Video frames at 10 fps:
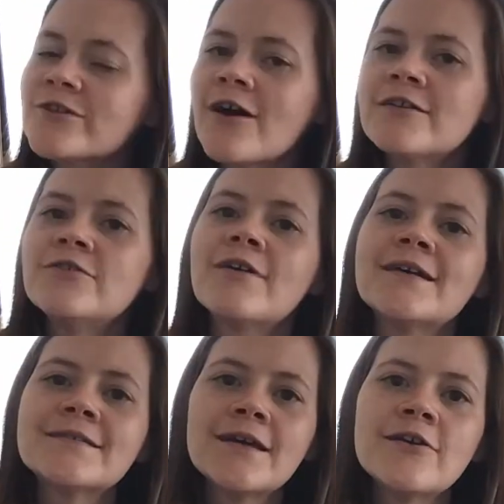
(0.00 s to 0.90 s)
We'll talk to you
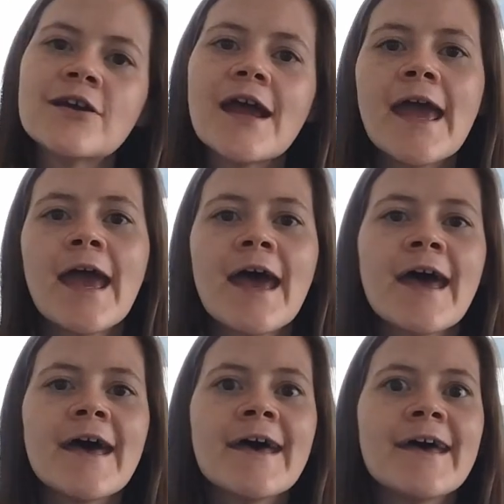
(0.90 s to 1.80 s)
guys later,
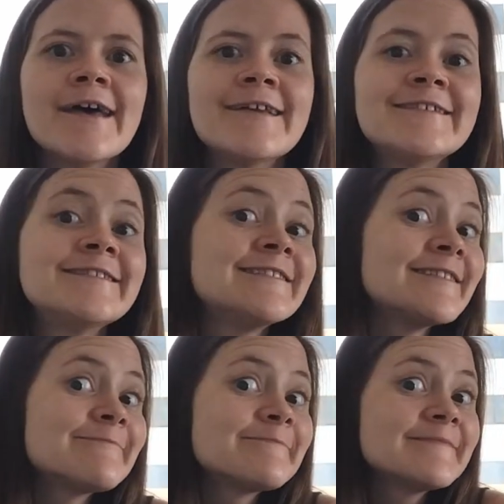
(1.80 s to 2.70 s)
and
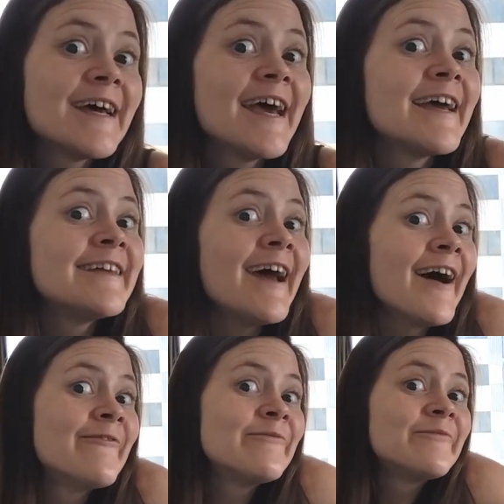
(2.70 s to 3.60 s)
yeah,